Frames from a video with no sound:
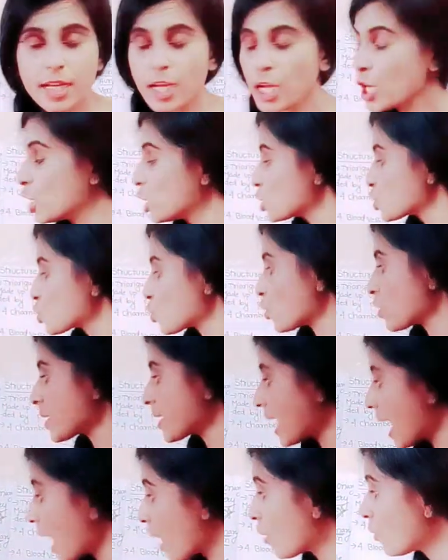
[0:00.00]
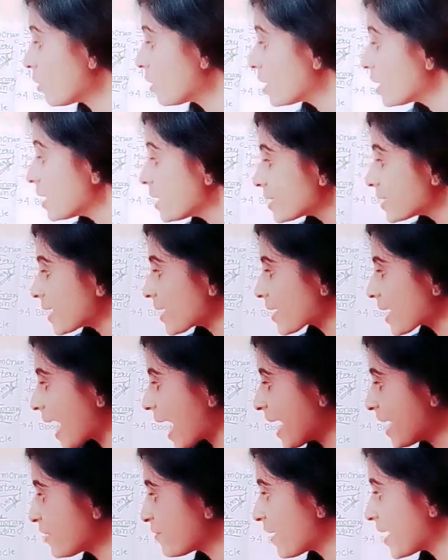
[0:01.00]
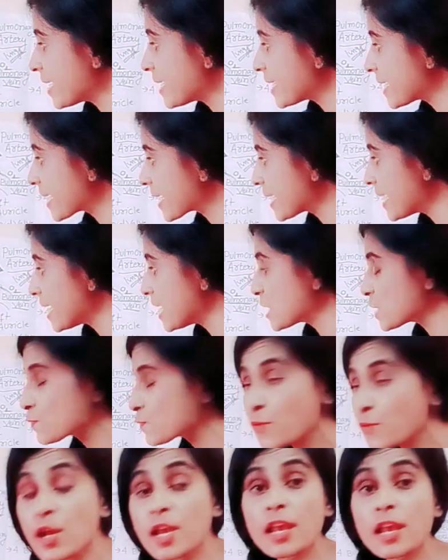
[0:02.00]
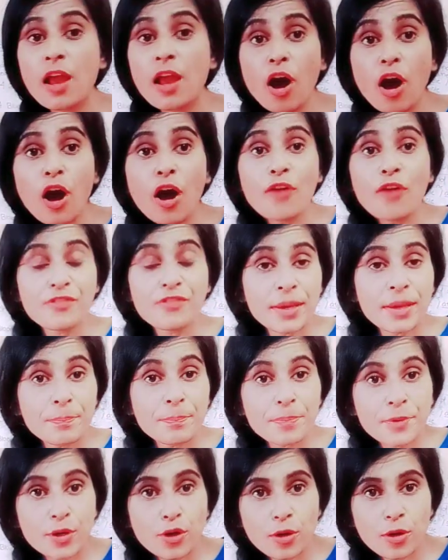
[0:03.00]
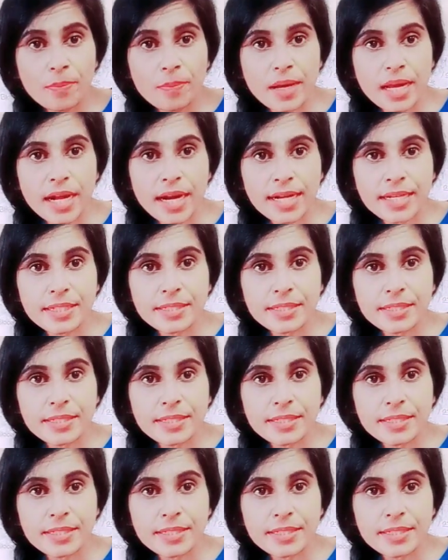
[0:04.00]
So now the right ventricle is full of impure blood.